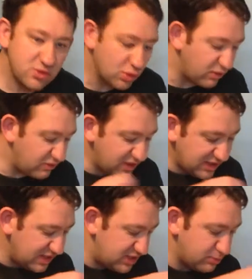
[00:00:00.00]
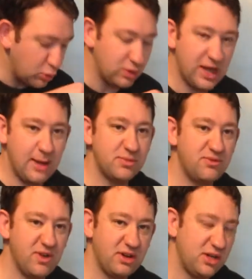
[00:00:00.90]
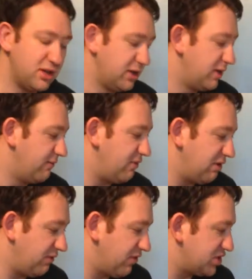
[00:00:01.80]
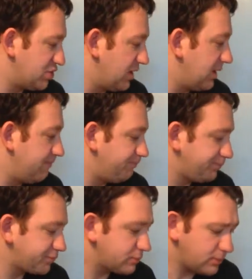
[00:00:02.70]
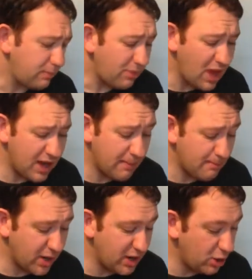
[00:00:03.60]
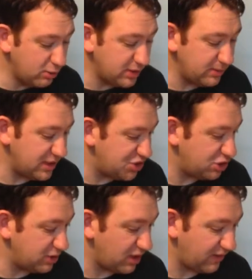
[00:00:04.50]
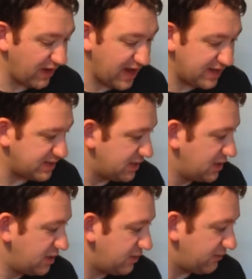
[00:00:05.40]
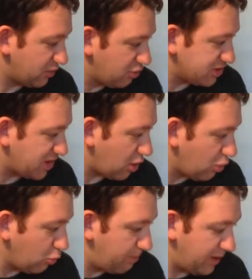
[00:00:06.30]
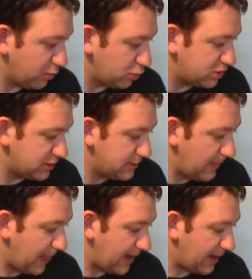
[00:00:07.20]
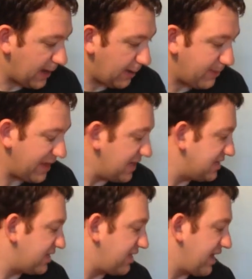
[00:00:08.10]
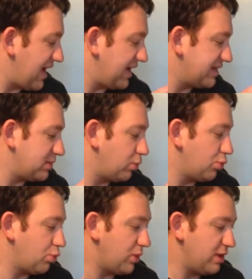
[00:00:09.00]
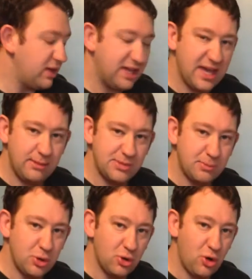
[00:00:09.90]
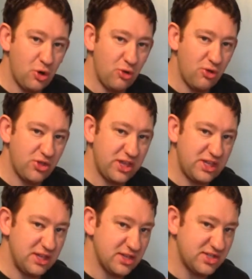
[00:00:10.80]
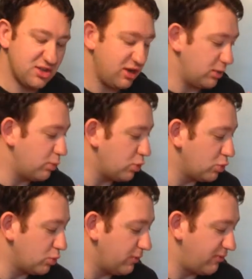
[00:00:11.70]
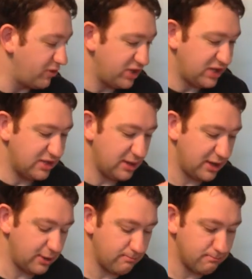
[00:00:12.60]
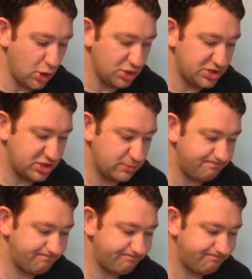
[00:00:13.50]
sort of in these small gaps, very, very frustrating. My only issue that I've had across the whole build is that when I came to put on the side wall for the mosque,